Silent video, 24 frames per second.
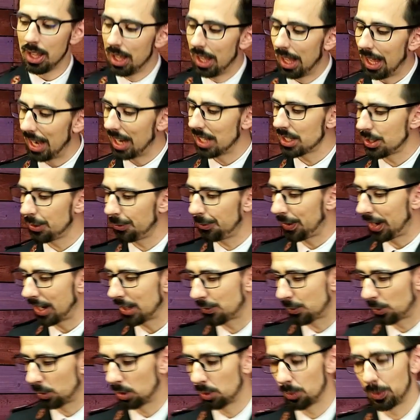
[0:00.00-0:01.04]
And as you fast
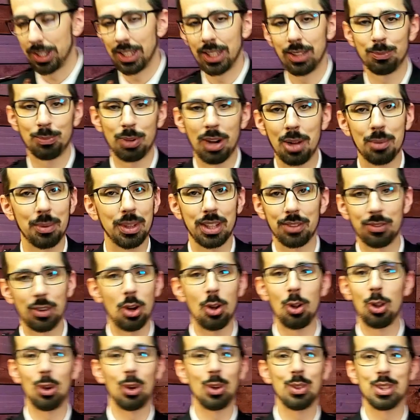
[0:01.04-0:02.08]
forward, we probably have
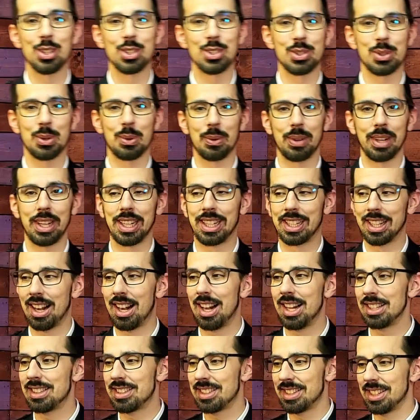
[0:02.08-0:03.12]
all heard the story.
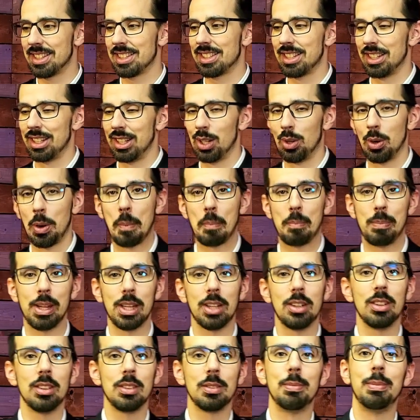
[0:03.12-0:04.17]
God says to Noah,
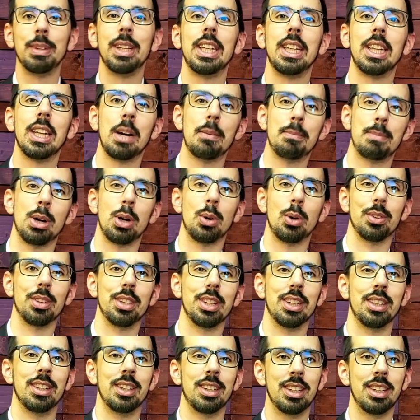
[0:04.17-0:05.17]
build me a boat.